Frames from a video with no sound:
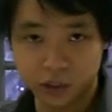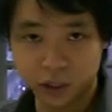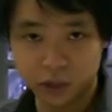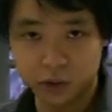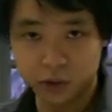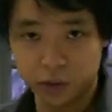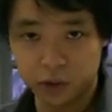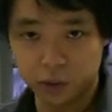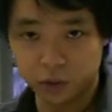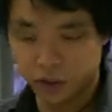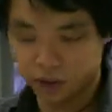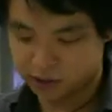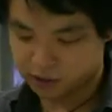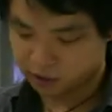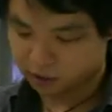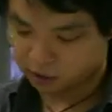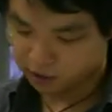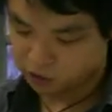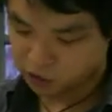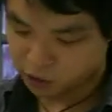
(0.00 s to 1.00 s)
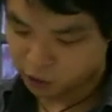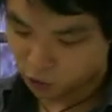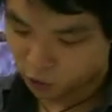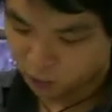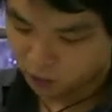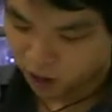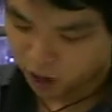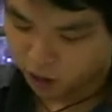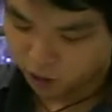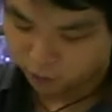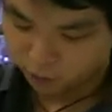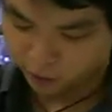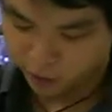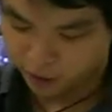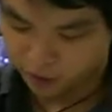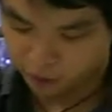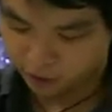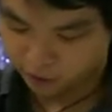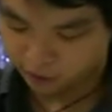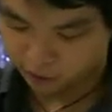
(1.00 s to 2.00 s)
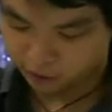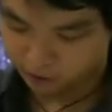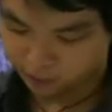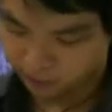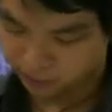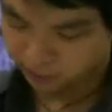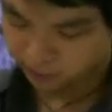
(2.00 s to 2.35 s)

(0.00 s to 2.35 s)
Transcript: 0 degrees, there is no power radiated.